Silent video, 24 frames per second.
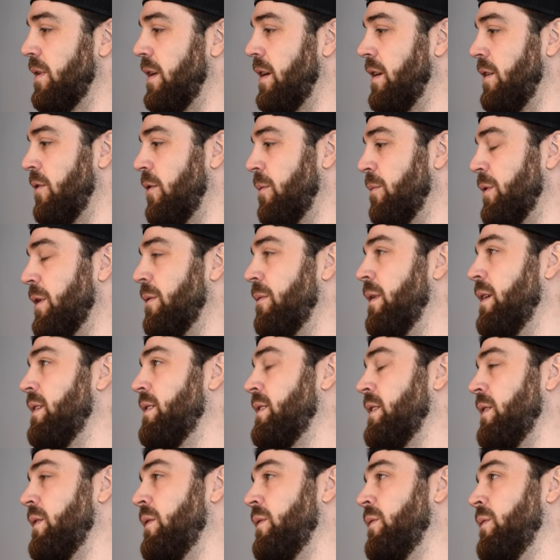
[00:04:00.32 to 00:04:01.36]
that I normally went
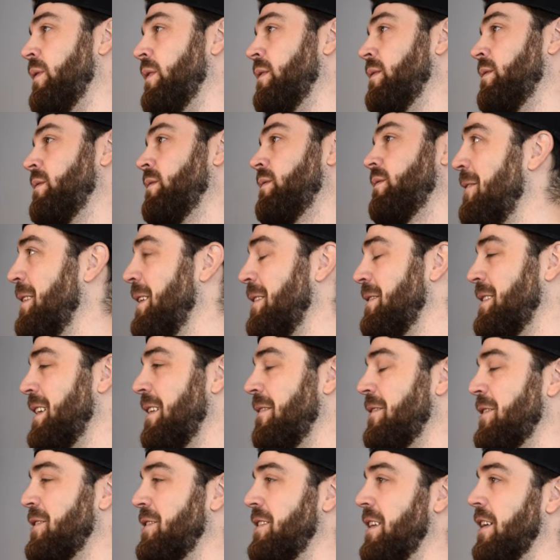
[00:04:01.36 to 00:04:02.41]
to, and went out to
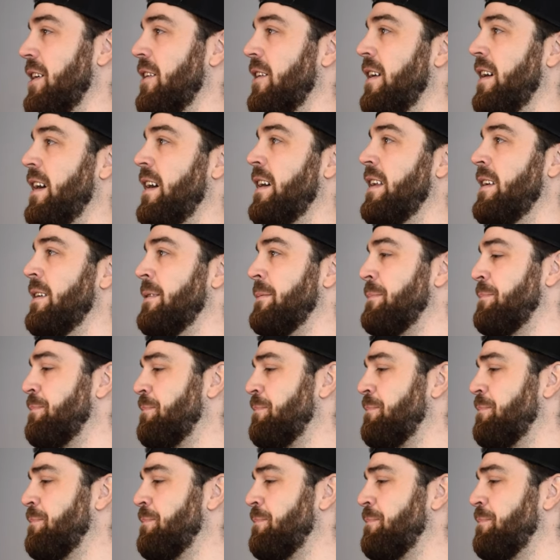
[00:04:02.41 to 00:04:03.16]
have a cigarette, and